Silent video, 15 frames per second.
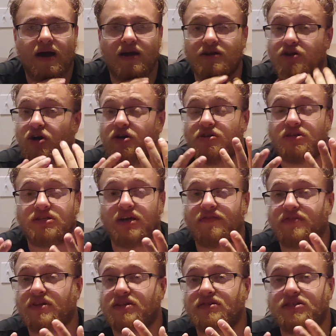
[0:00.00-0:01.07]
And y'all can
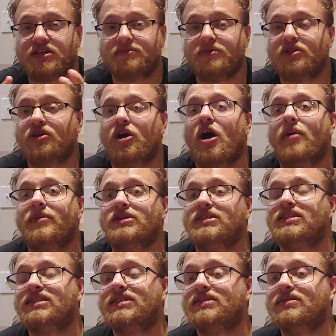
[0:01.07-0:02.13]
definitely tell me in the comments
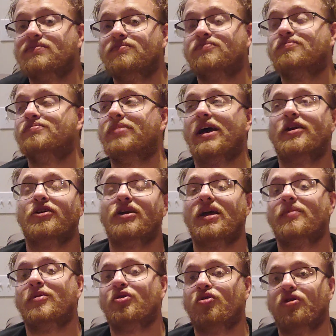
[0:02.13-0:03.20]
a better
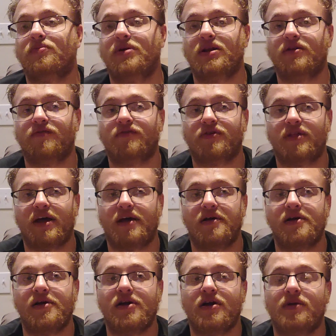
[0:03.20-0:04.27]
name in your opinion for that.
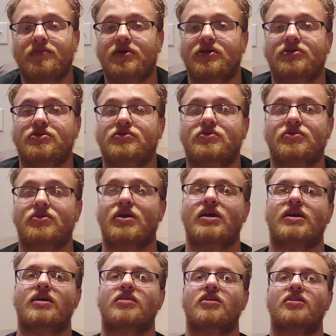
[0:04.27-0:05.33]
But
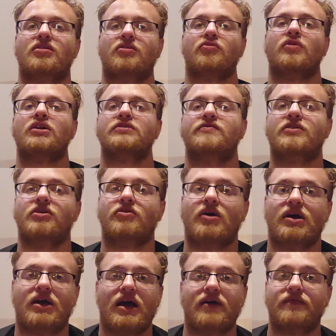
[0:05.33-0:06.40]
like I said in the Gretsch video,
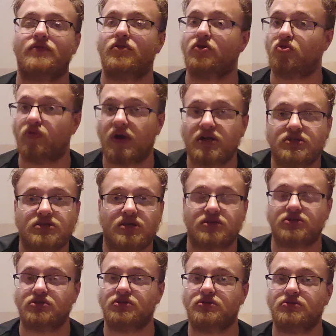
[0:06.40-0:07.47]
I have the Gretsch, like,